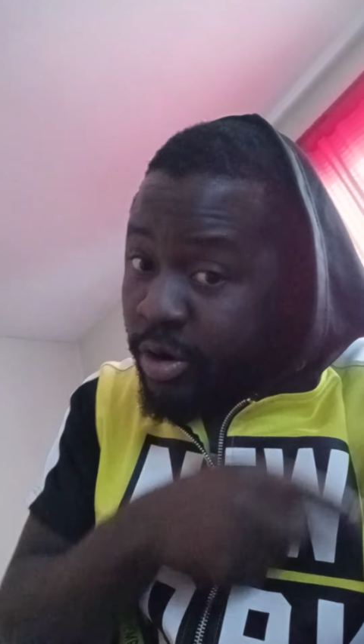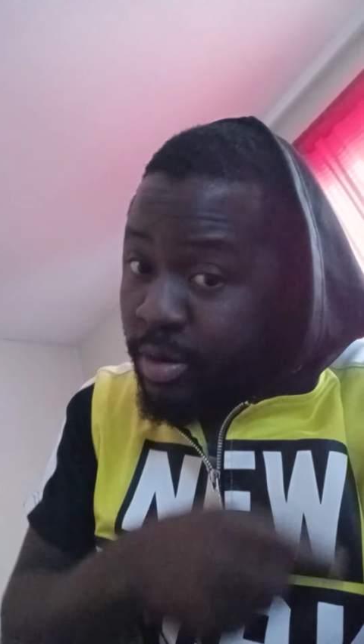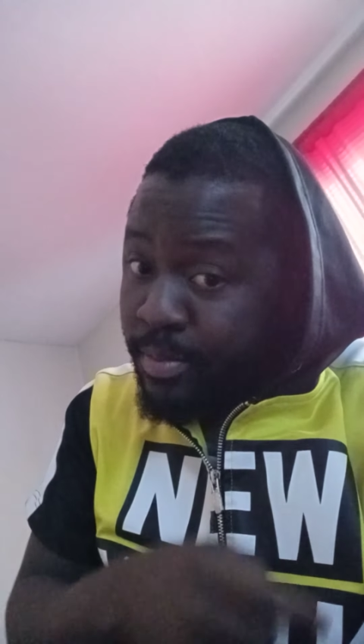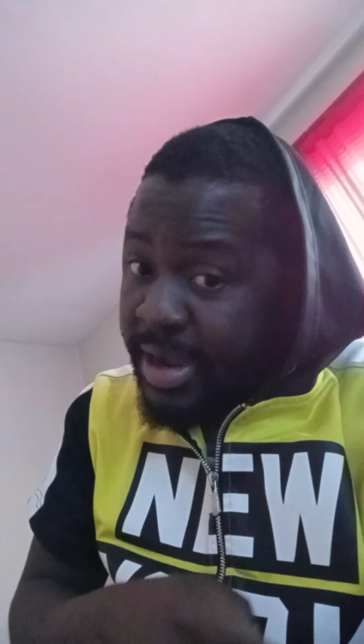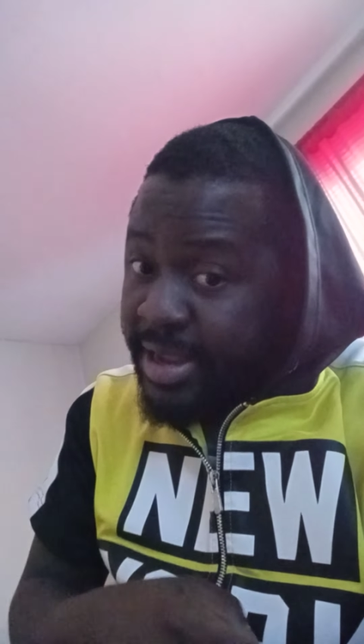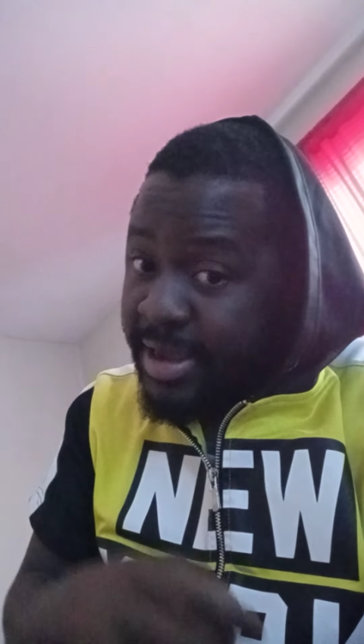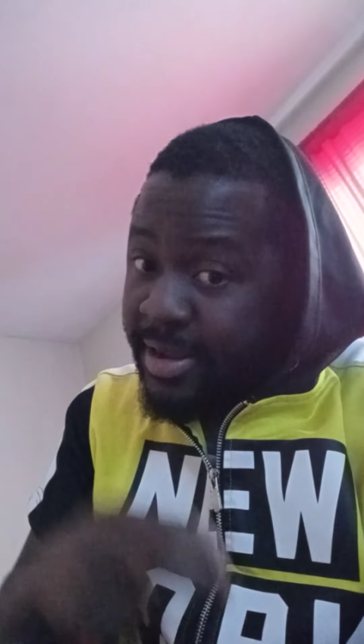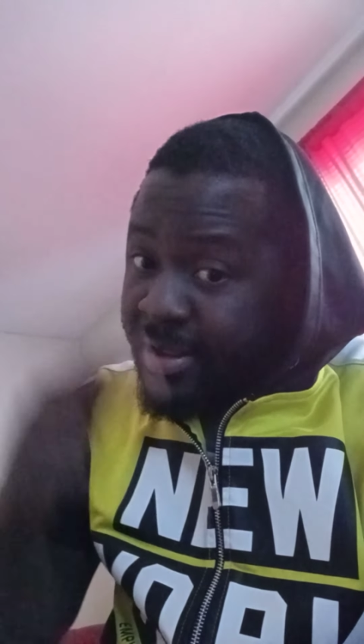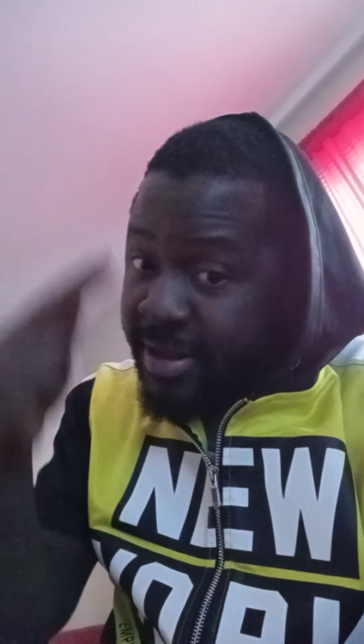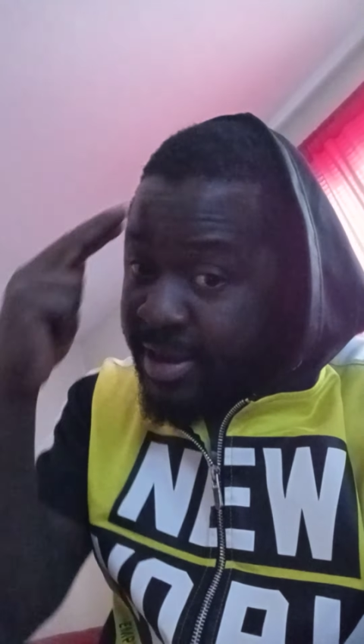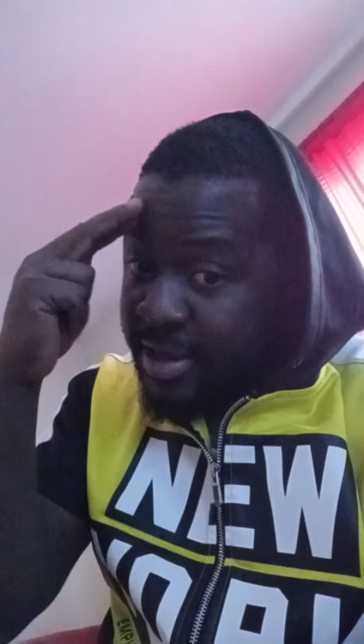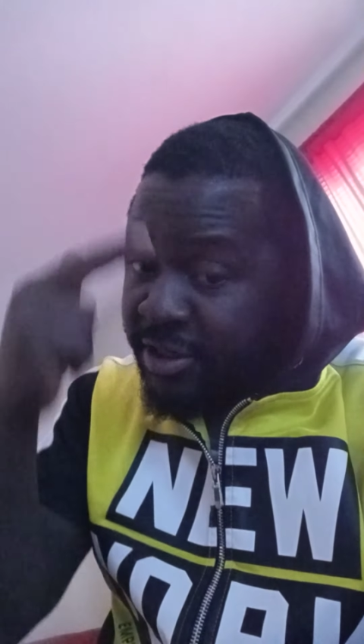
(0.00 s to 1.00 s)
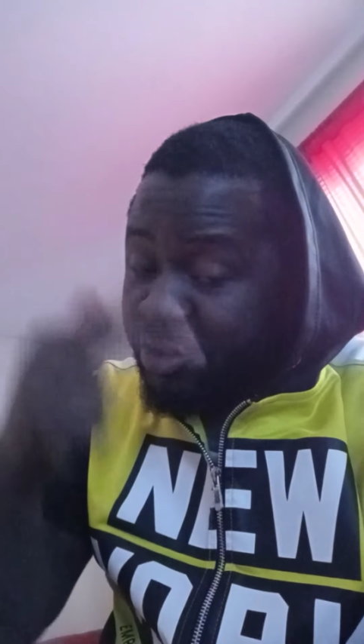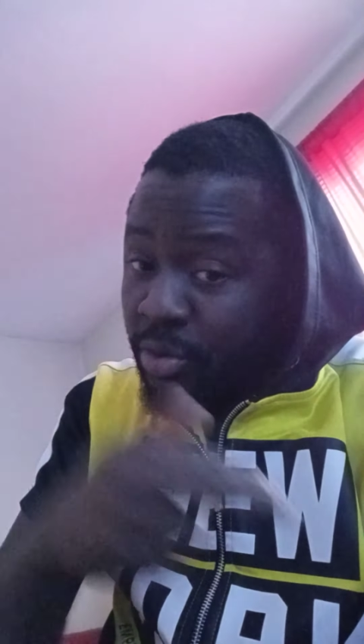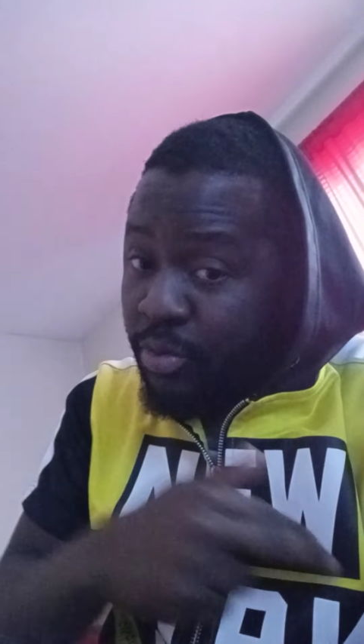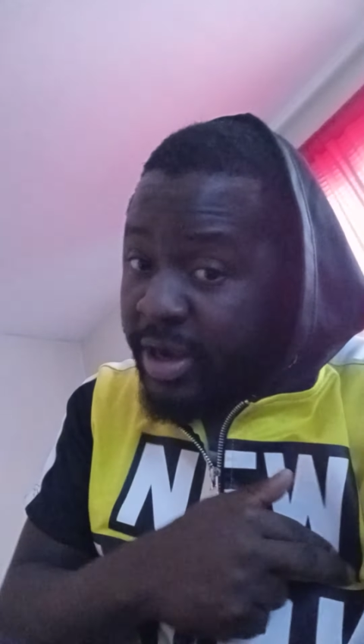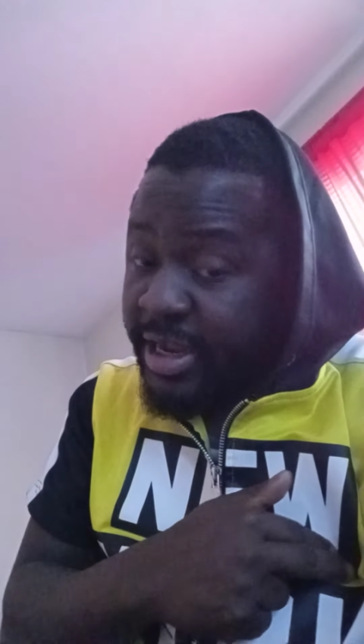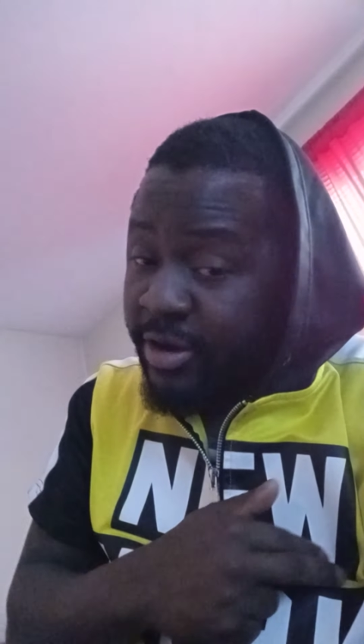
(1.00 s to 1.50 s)
Wode Maya. This
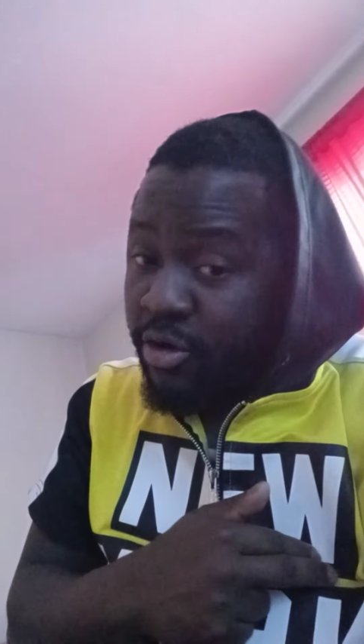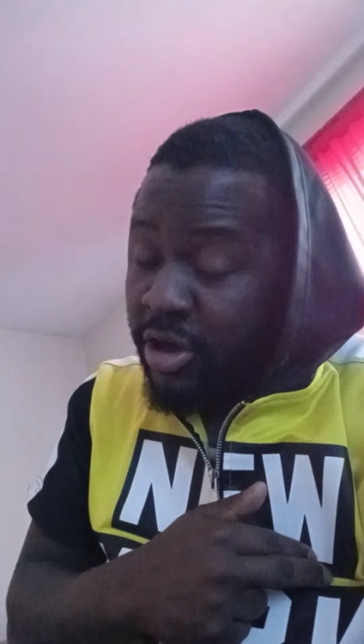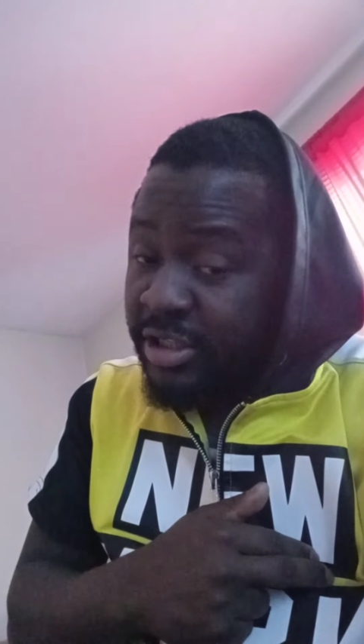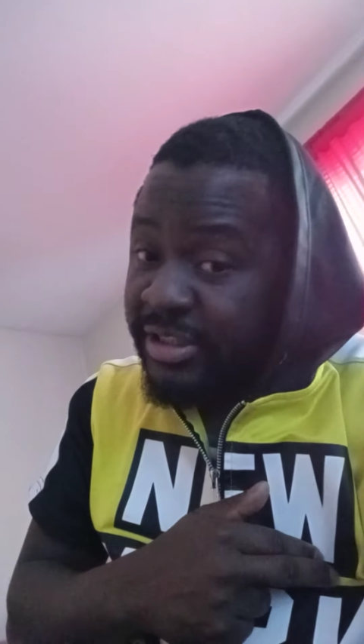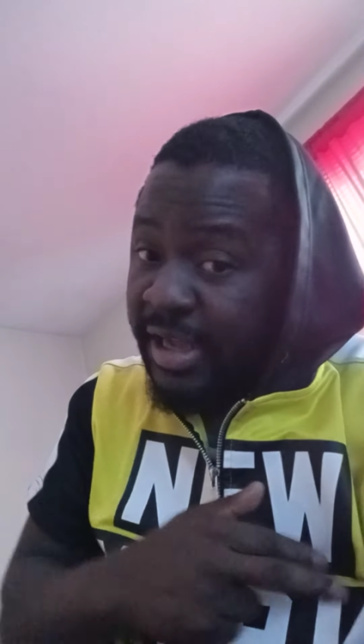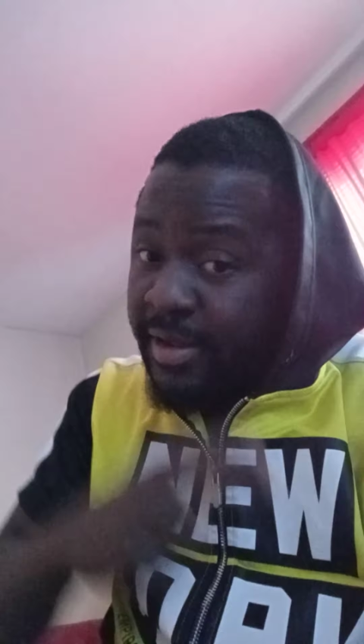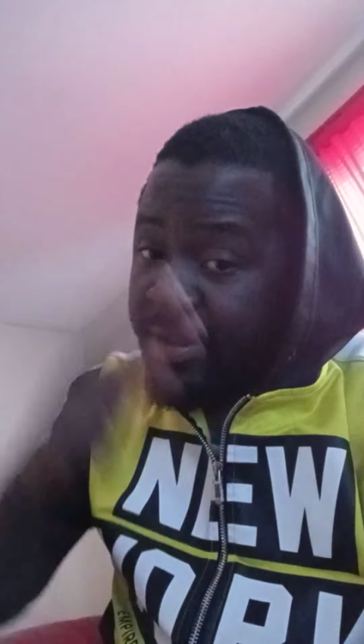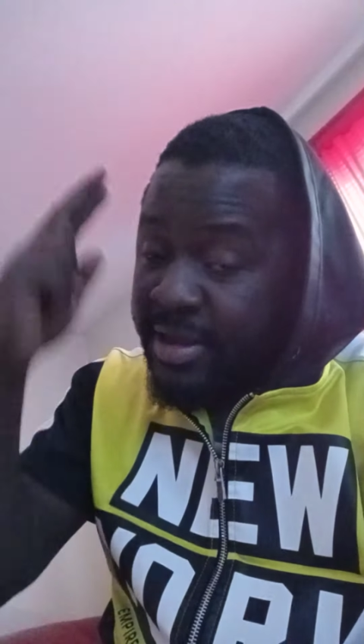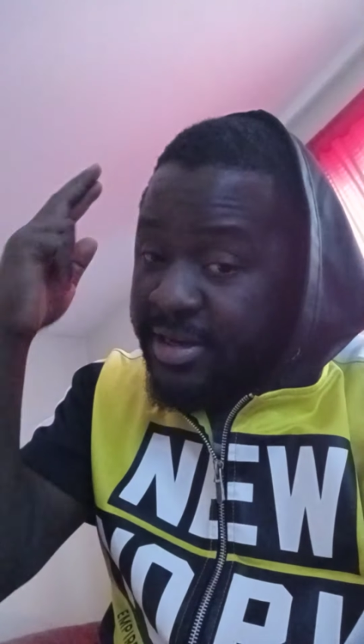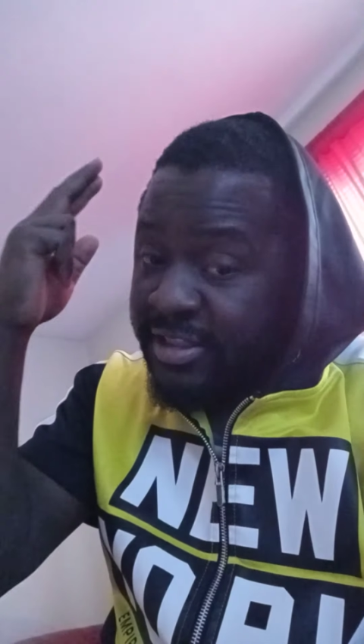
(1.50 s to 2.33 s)
your boy King Oscar.